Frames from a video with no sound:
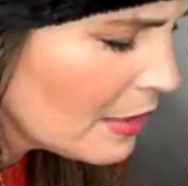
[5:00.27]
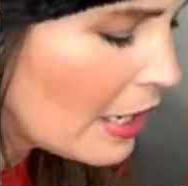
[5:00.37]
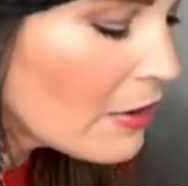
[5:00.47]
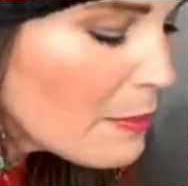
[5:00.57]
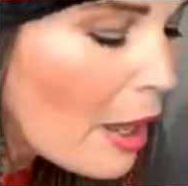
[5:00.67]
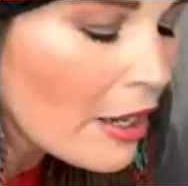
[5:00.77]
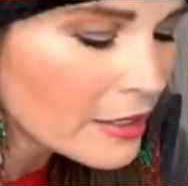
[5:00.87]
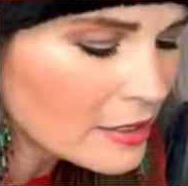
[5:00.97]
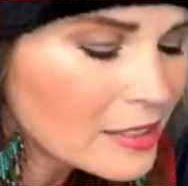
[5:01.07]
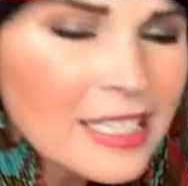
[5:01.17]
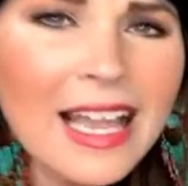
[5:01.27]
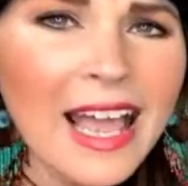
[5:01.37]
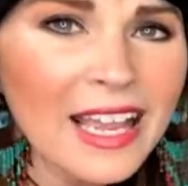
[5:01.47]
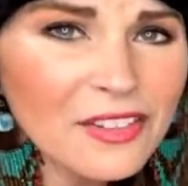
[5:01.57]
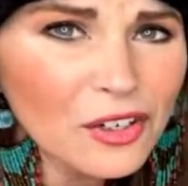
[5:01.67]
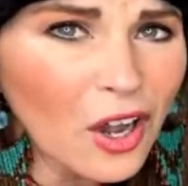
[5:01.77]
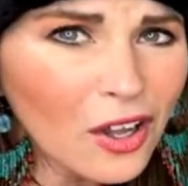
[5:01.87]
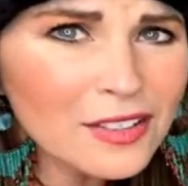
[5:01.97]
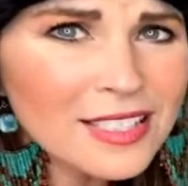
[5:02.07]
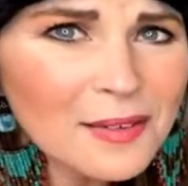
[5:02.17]
Harry Potter, and they're
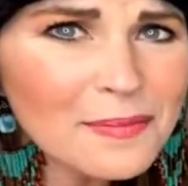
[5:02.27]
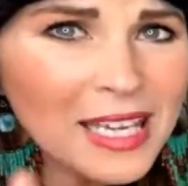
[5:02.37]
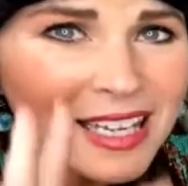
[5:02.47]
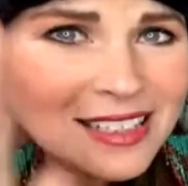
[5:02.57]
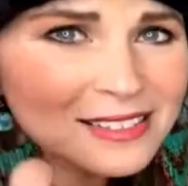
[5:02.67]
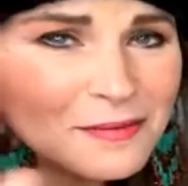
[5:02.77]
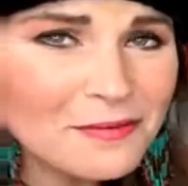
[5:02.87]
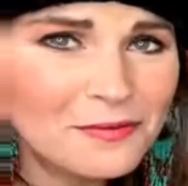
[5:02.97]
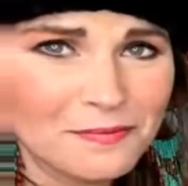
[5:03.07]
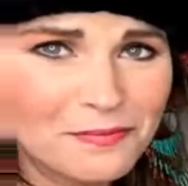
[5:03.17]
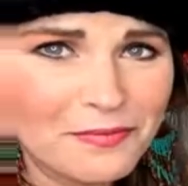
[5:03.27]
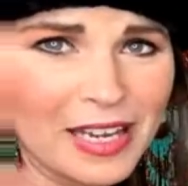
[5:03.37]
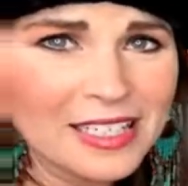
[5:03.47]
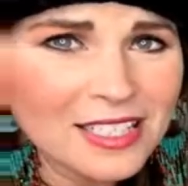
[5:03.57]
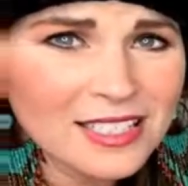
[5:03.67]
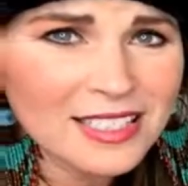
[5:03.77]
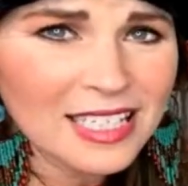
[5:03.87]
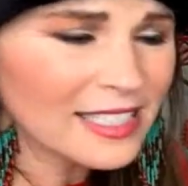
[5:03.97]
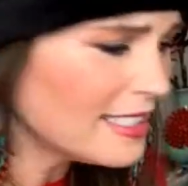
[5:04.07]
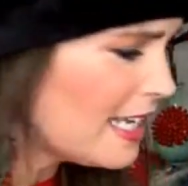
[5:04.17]
called something fantasy